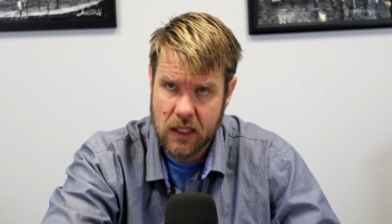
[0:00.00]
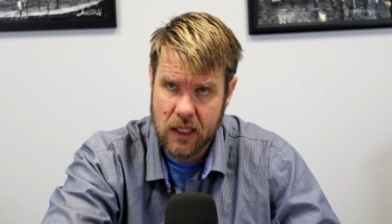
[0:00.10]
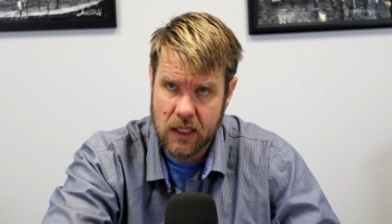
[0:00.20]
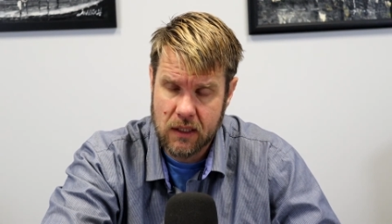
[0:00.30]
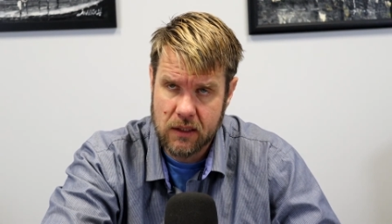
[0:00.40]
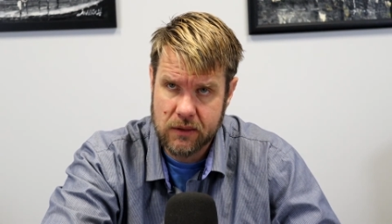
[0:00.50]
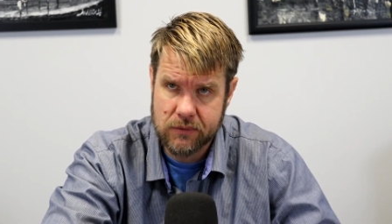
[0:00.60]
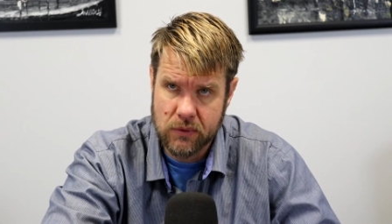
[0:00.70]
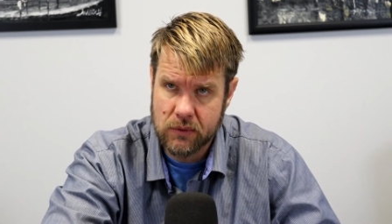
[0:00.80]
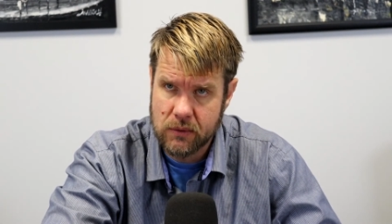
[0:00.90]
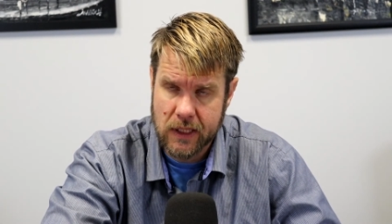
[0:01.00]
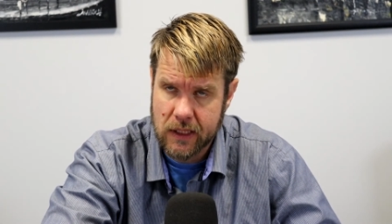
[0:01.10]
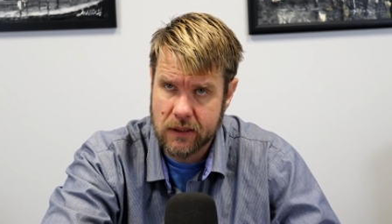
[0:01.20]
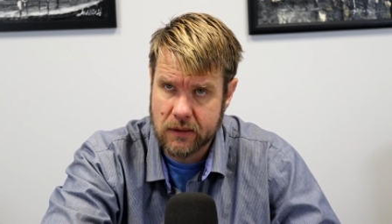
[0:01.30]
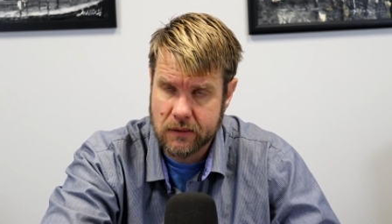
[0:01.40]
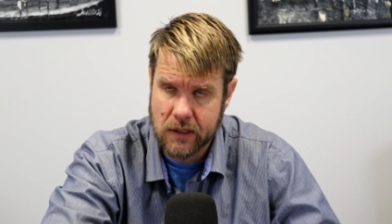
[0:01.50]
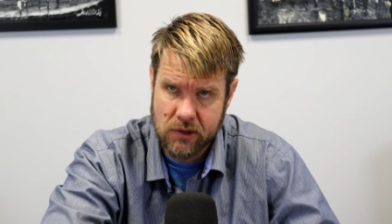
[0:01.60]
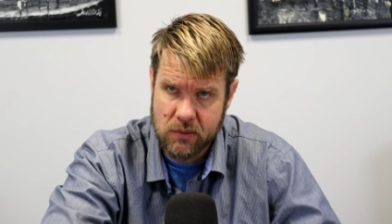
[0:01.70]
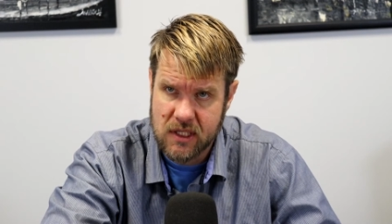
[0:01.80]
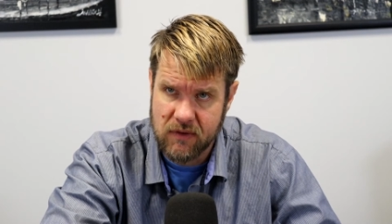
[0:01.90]
and you're going
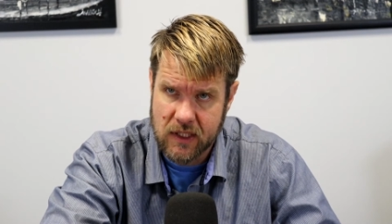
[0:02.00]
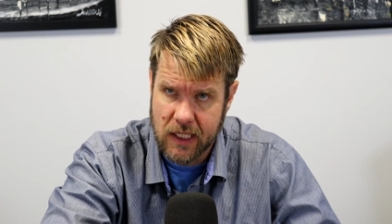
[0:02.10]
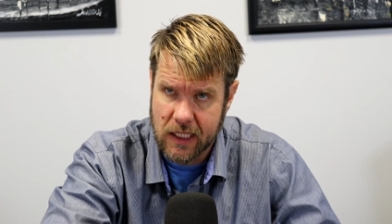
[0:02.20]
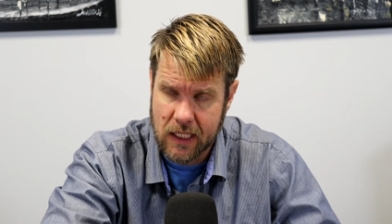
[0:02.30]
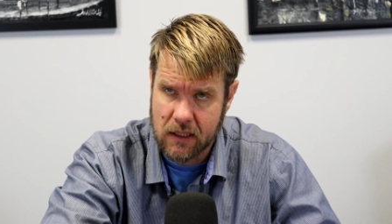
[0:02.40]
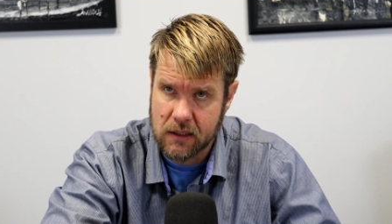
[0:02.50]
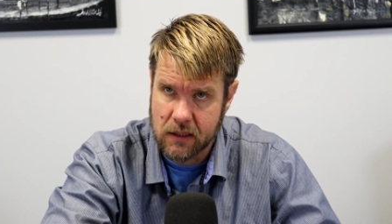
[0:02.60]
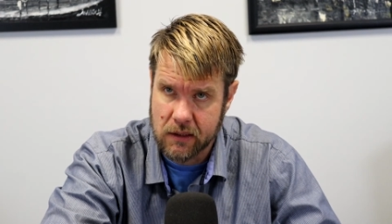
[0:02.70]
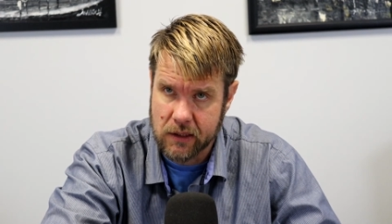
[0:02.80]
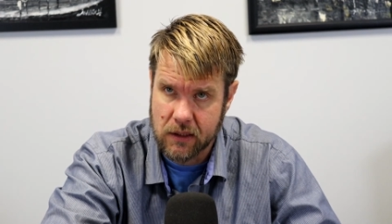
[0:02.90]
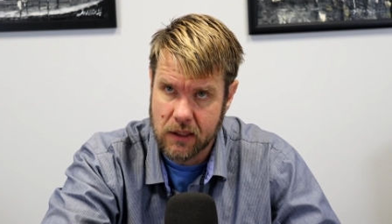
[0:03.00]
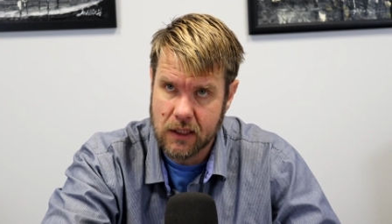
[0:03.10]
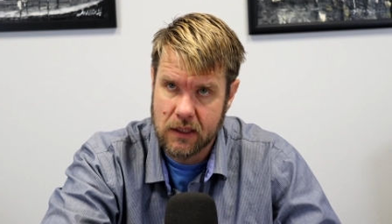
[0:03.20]
to receive a 1099 at the end of the year.